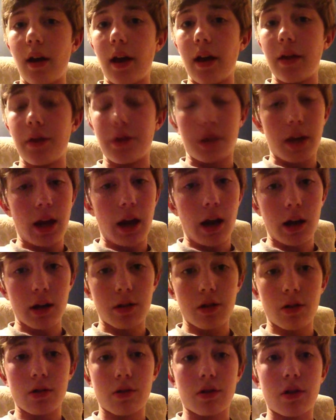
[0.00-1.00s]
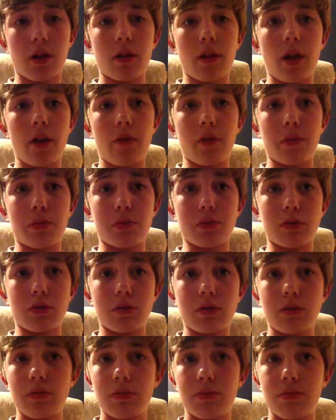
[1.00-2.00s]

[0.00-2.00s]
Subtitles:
The characters are lovable,